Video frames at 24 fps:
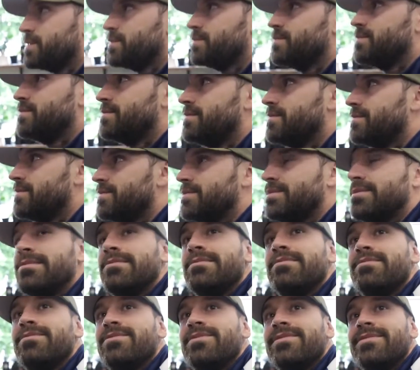triceps.
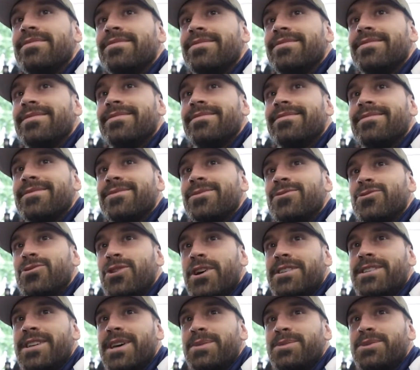
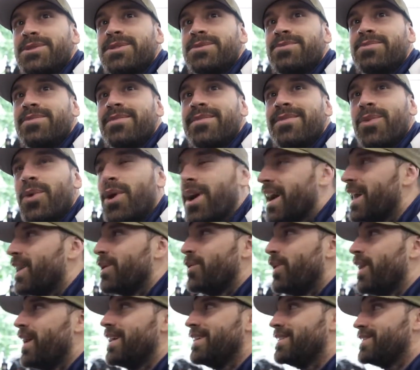Triceps. Why what
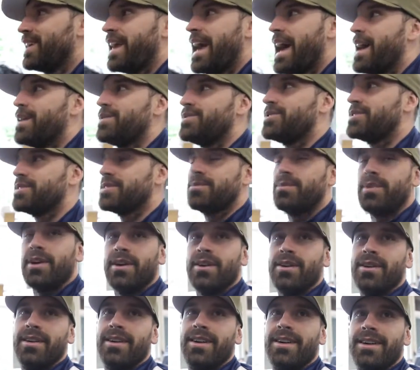triceps? Kind of, what calves,
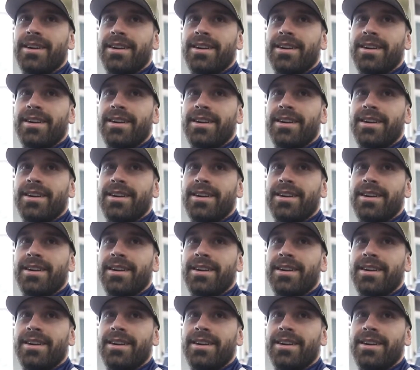bro?